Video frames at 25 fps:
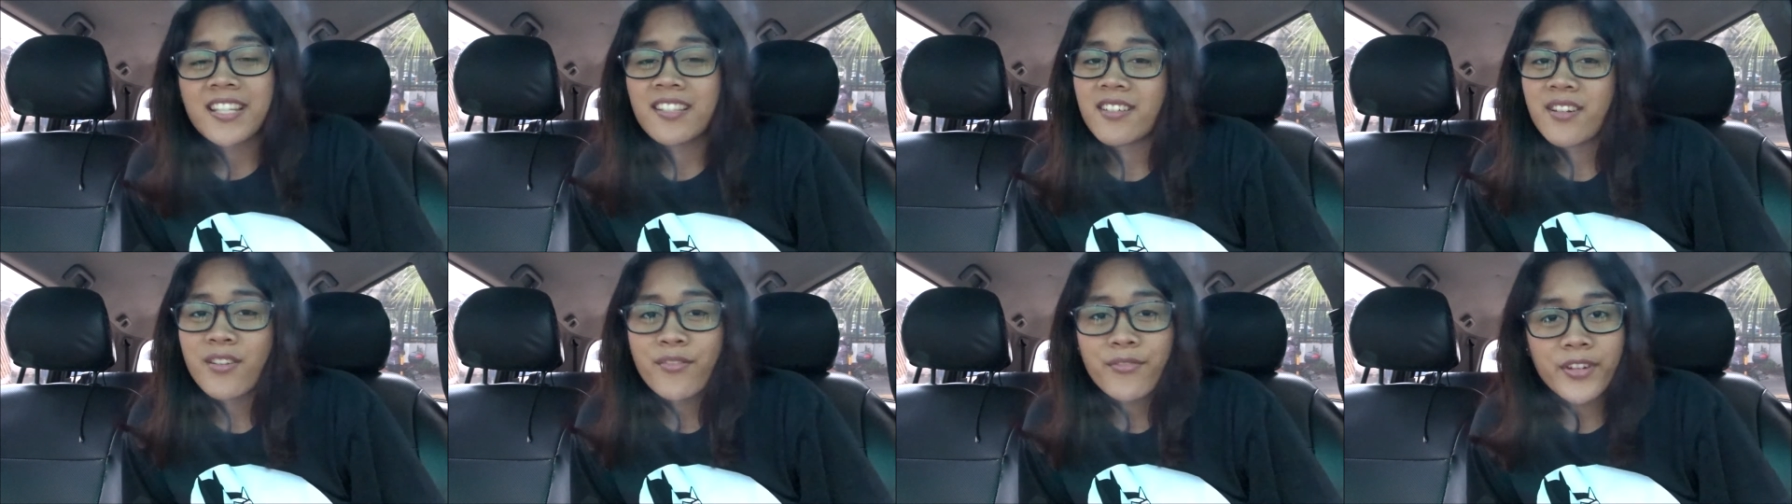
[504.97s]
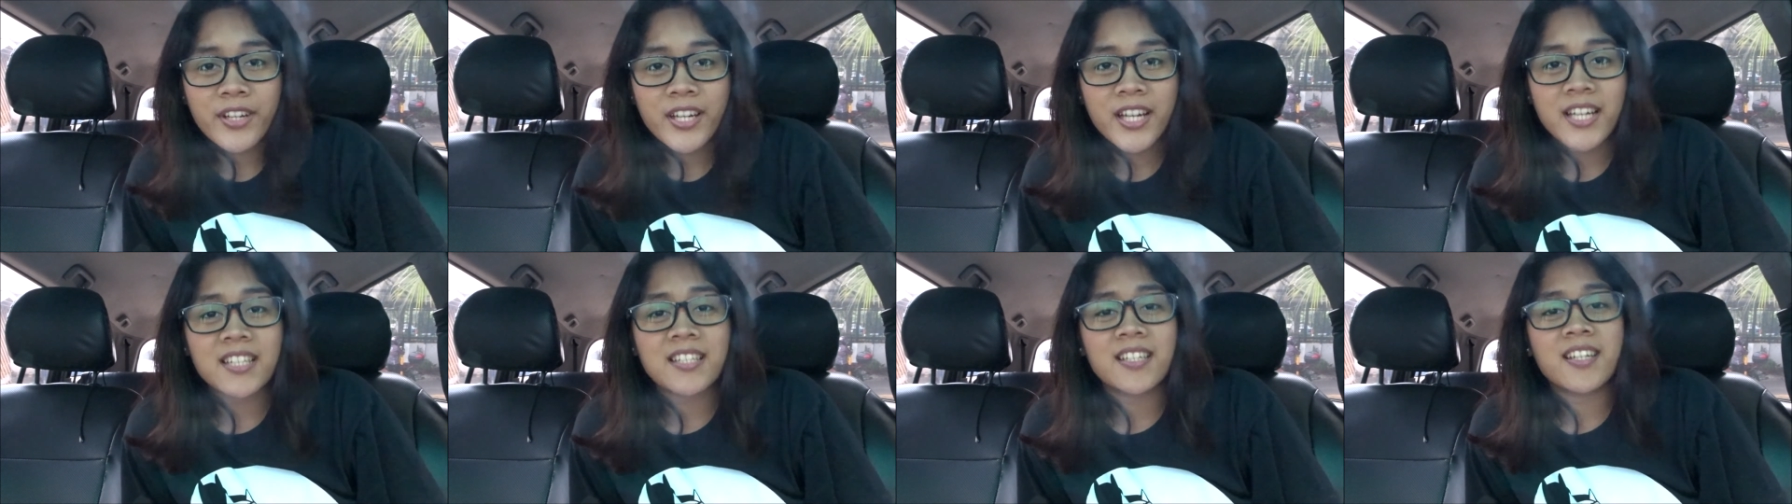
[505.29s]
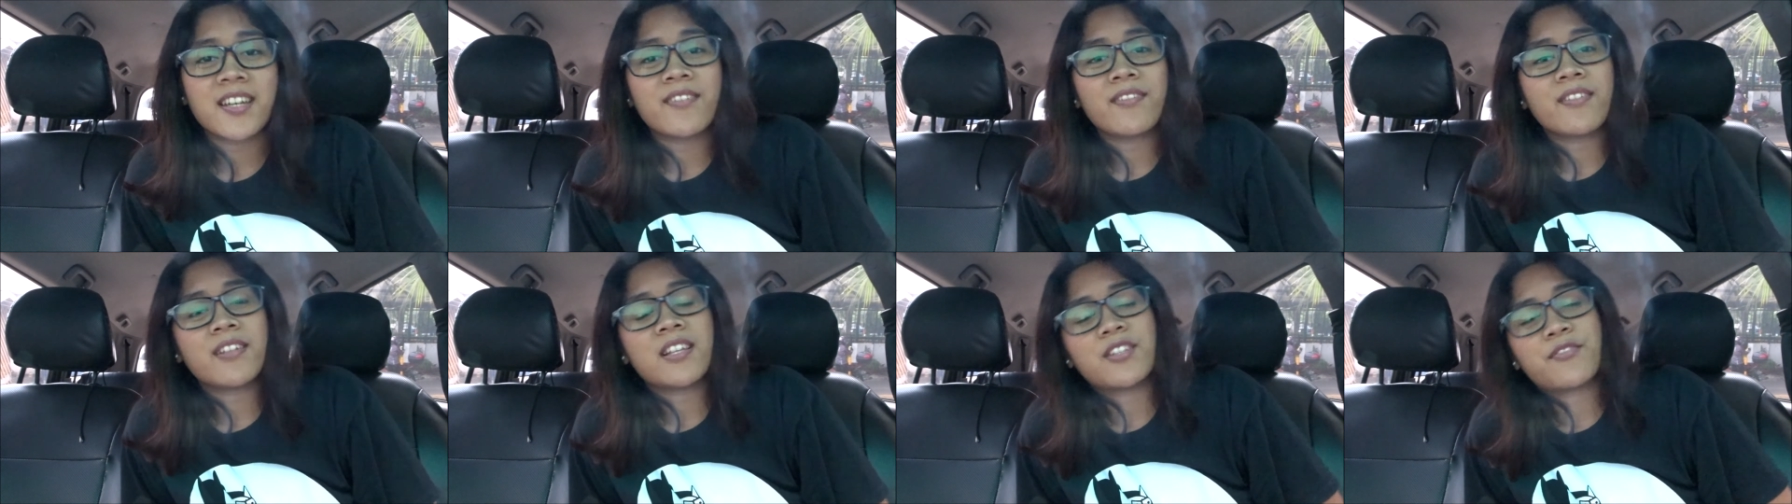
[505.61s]
don't forget to
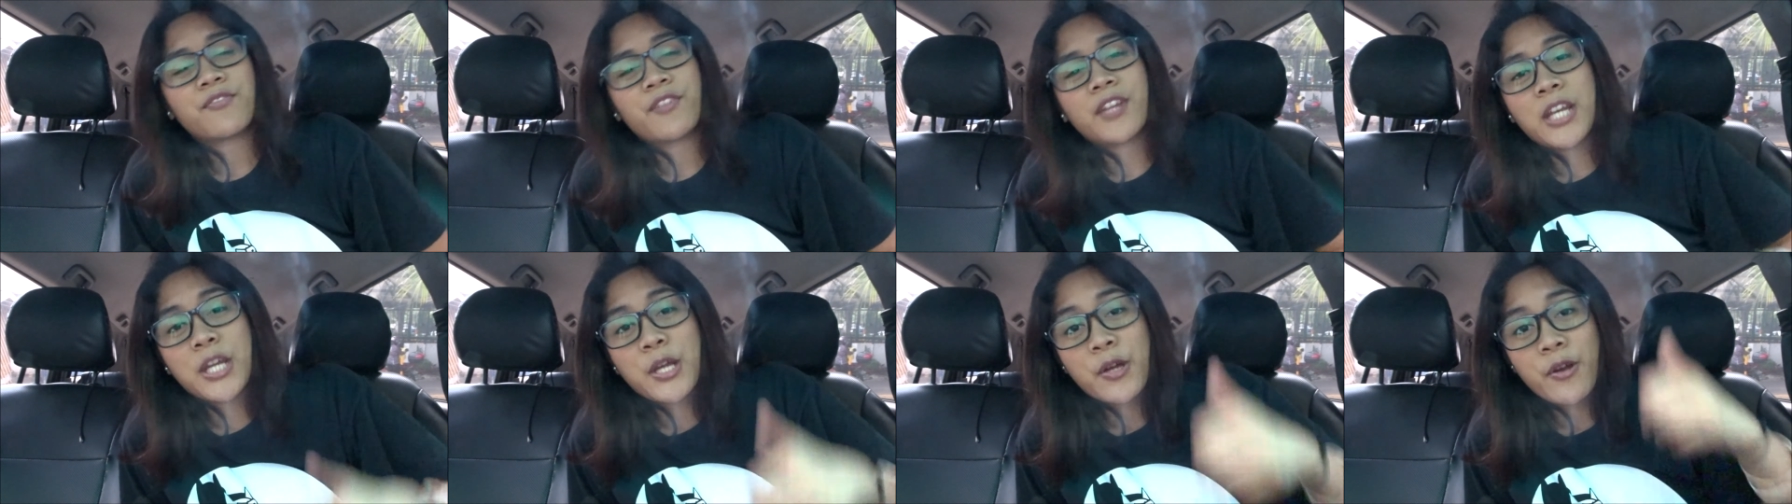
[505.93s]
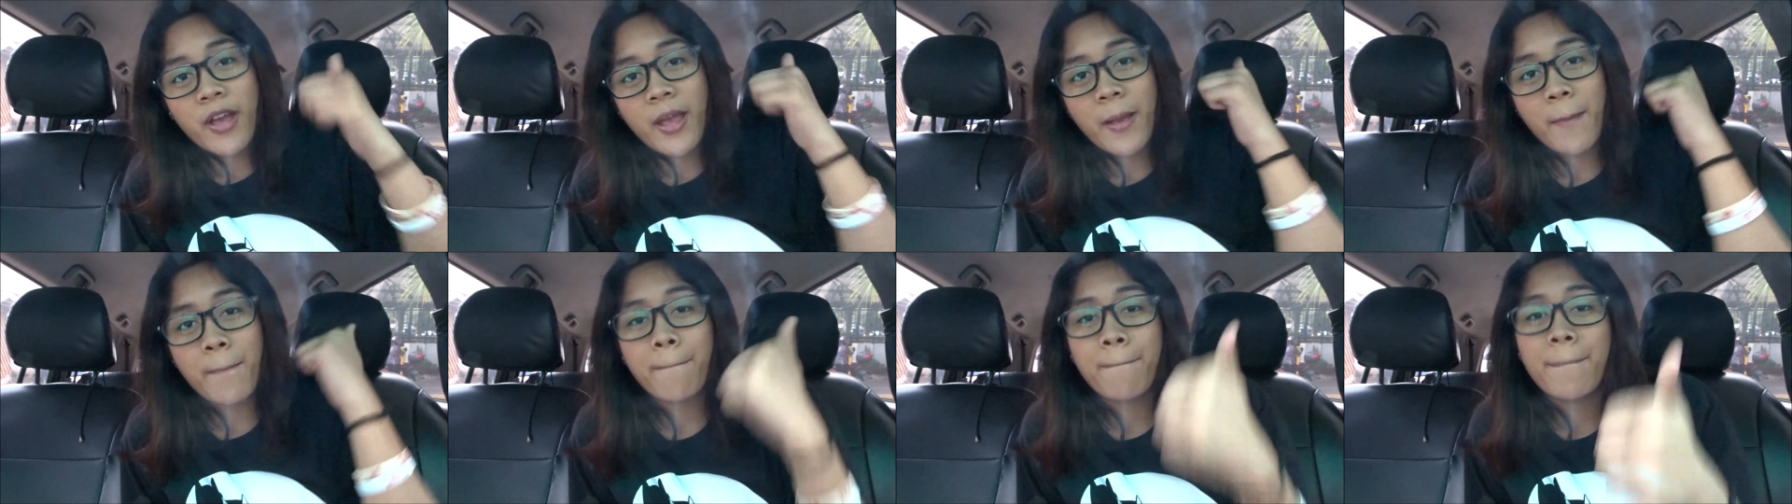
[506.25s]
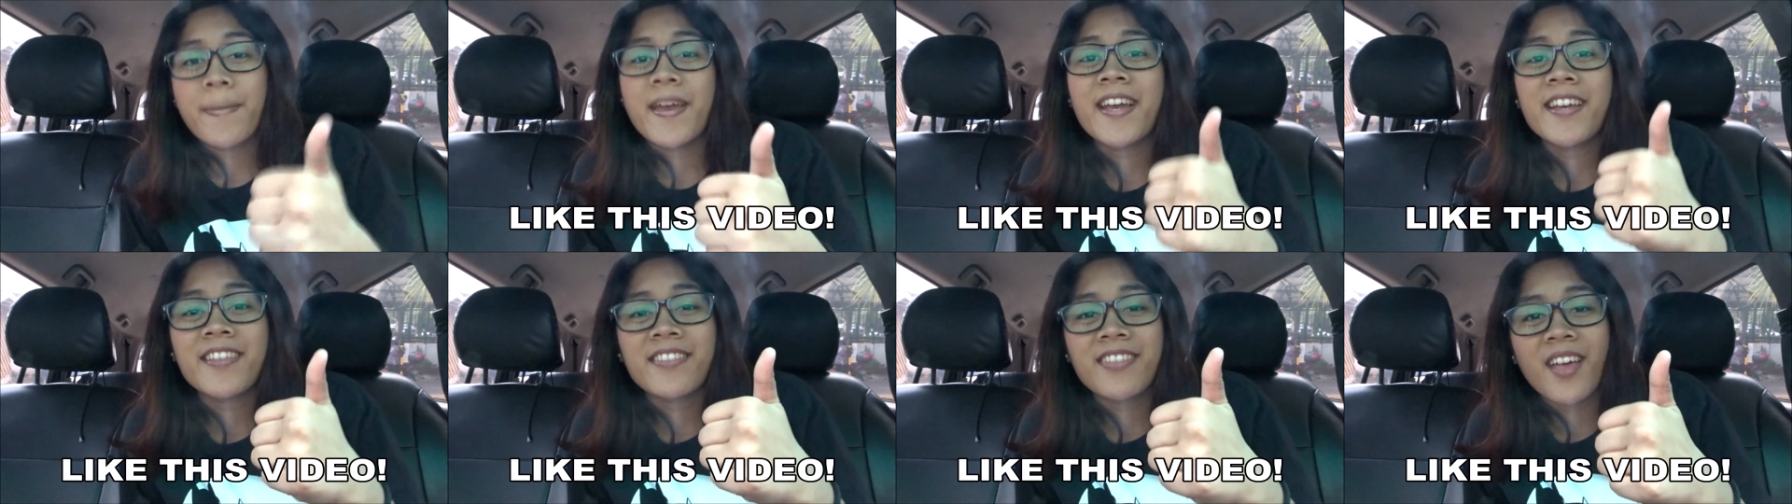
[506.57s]
give this video a
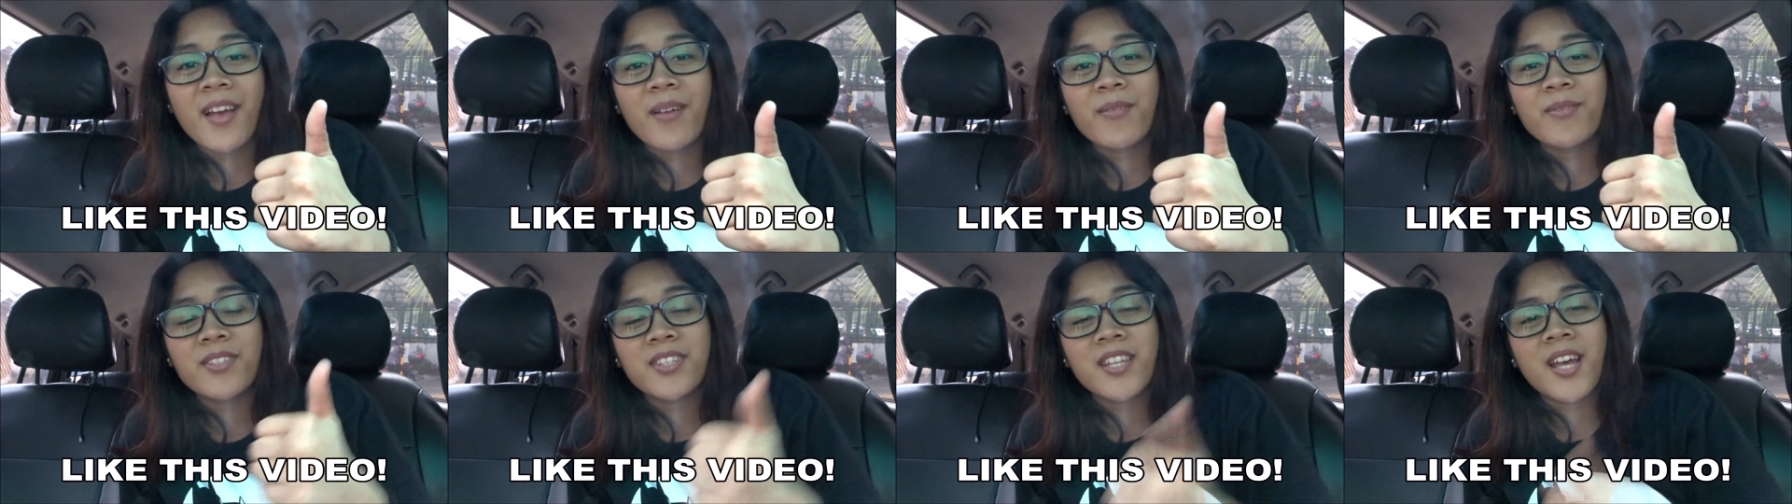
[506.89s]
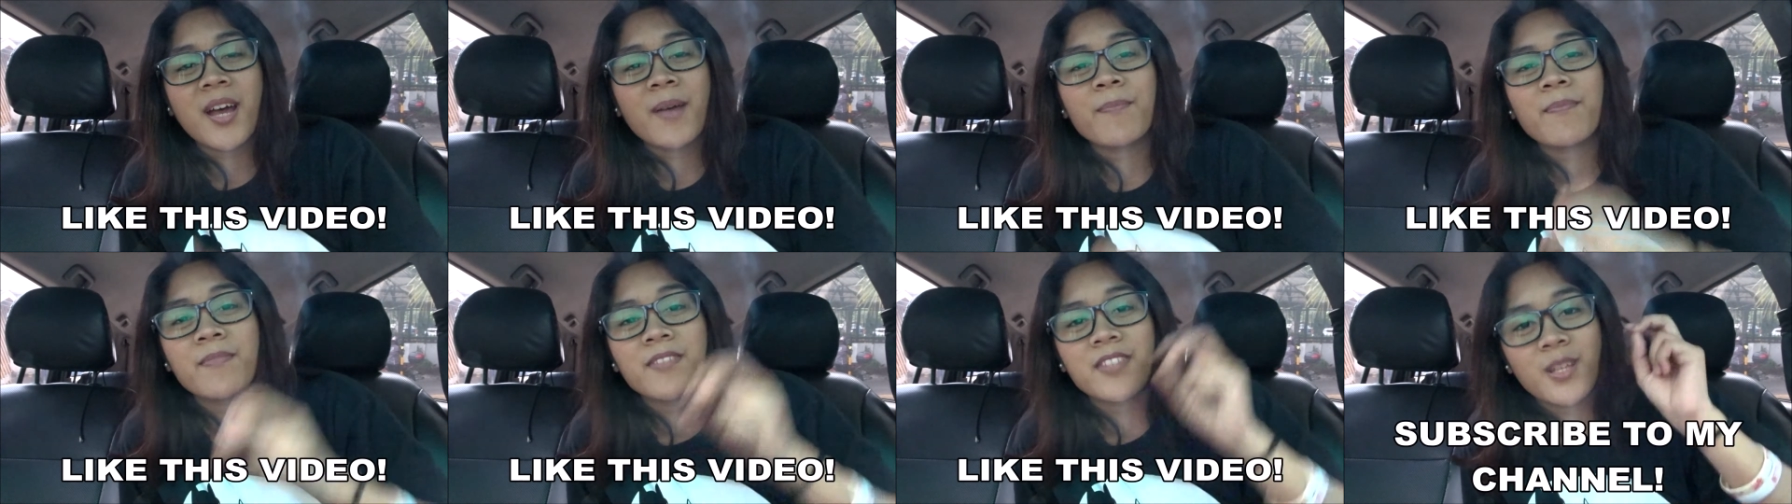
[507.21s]
big thumbs up,